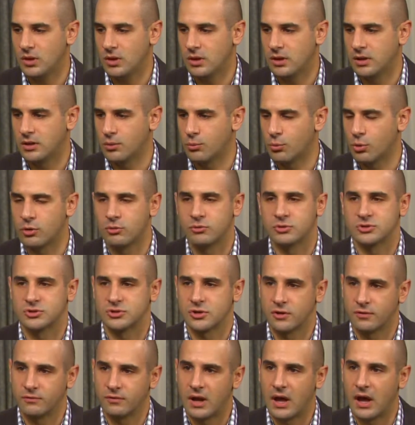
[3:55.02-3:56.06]
in the Marine
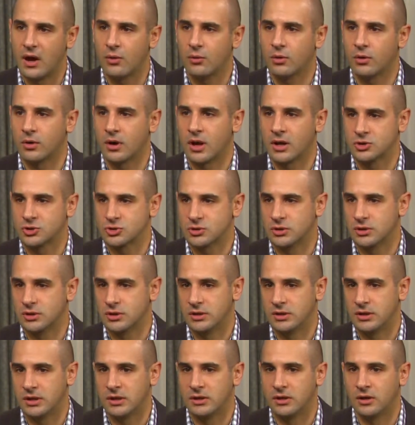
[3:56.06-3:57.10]
Reserve now or
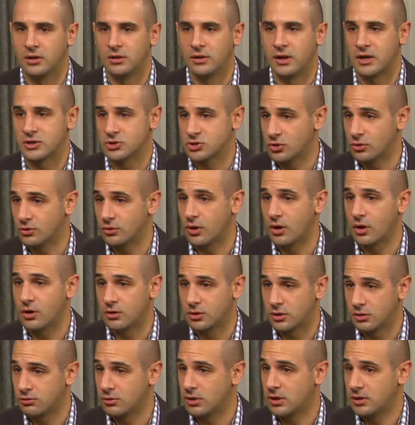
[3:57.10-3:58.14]
actually in a National Guard
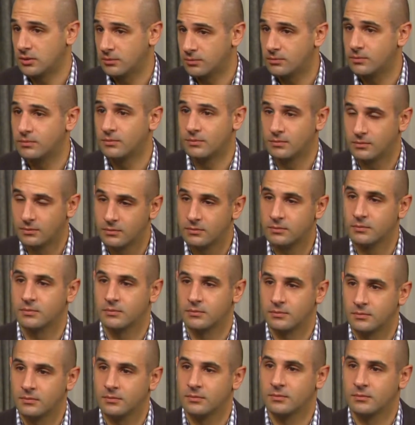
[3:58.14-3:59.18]
unit. I see.
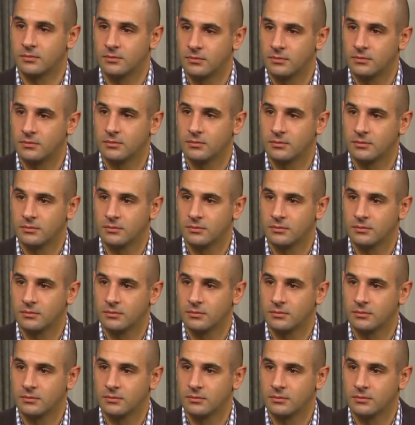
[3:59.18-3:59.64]
I see. So